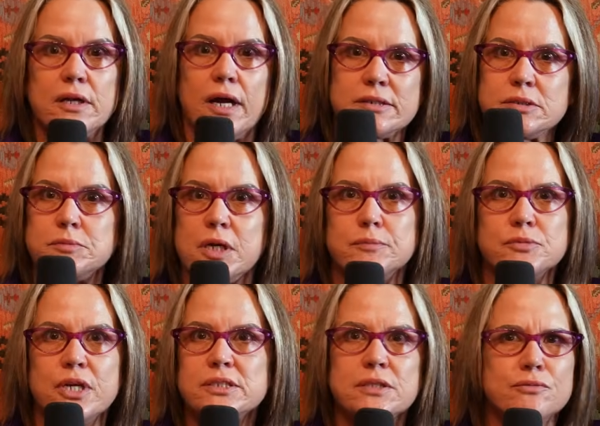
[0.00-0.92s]
I
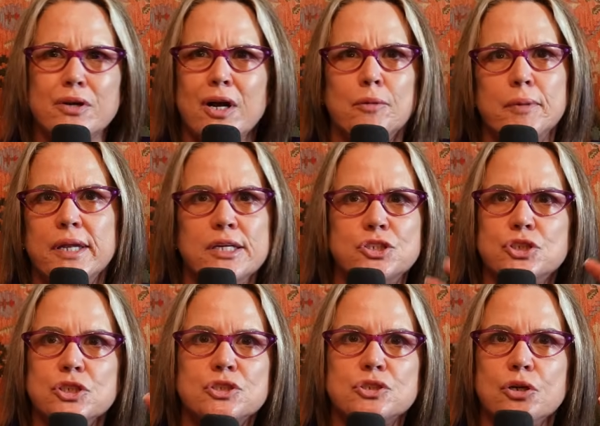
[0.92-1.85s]
sometimes ask him for help, but he
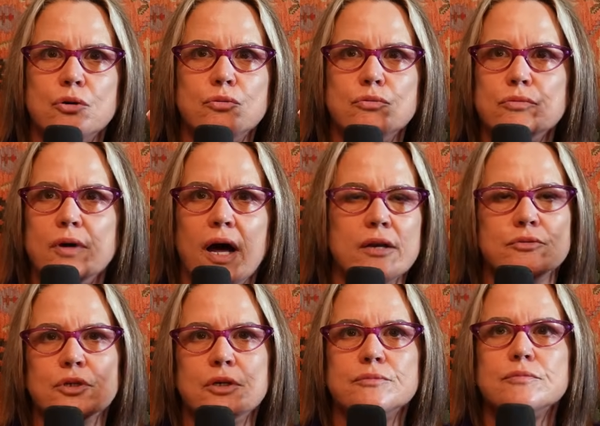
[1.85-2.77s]
just so, I
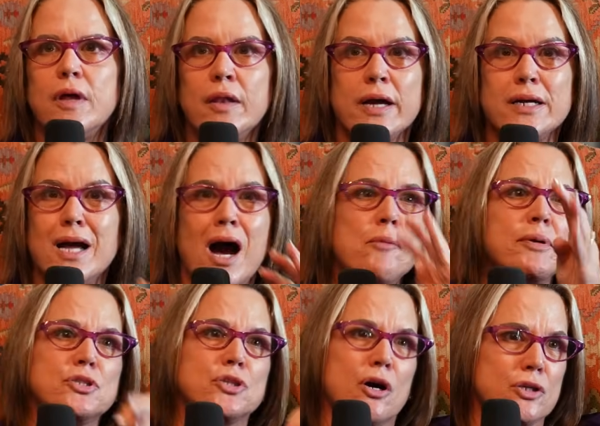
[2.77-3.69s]
don't know. Like, I'll
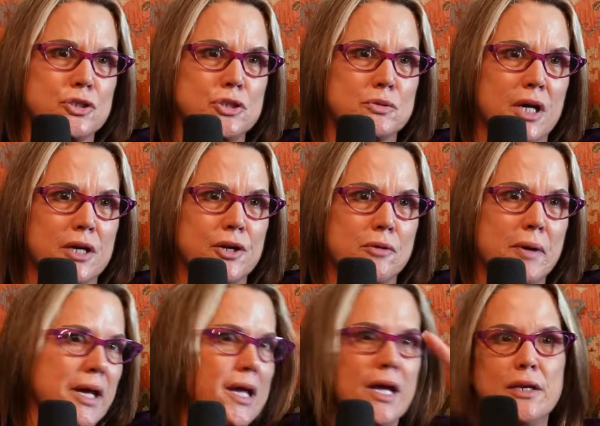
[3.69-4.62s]
be talking to you and I know my
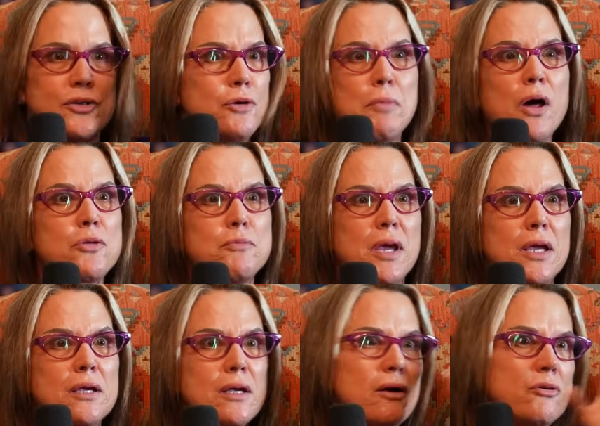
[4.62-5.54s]
head. Don't bother
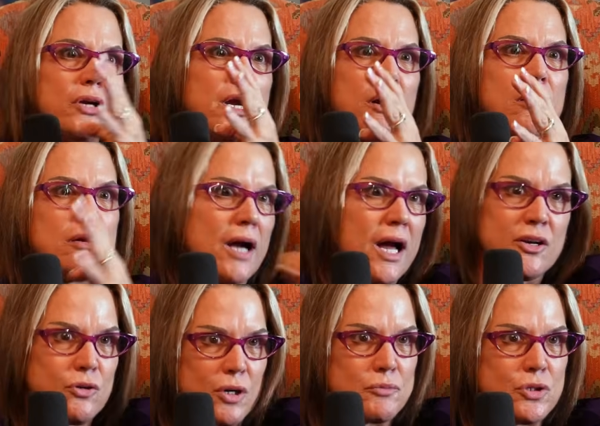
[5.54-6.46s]
me. I don't care. I
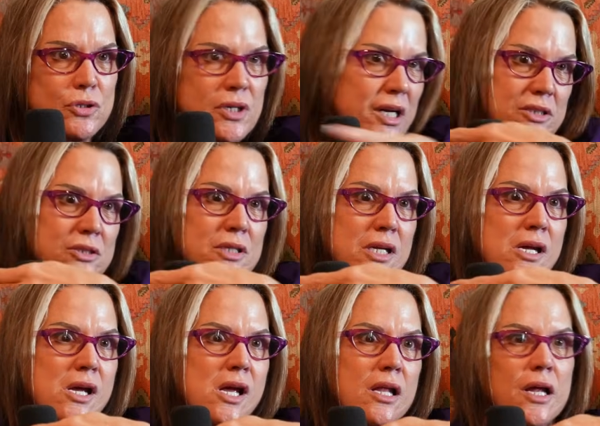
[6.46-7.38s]
know what I'm doing. I can do it.
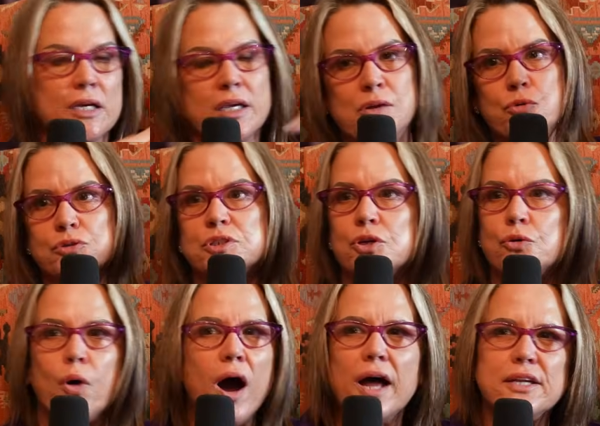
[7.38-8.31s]
Like, he wants it
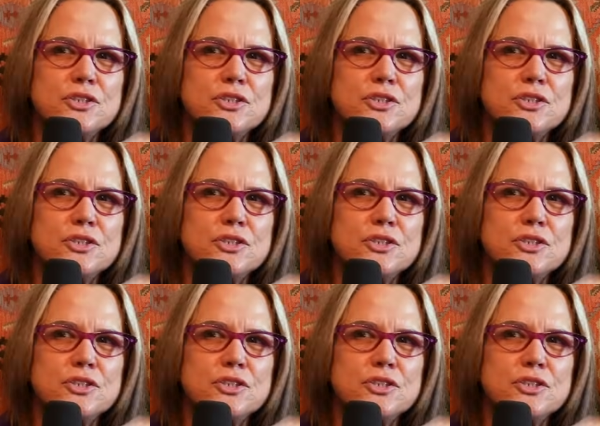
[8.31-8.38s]
quiet.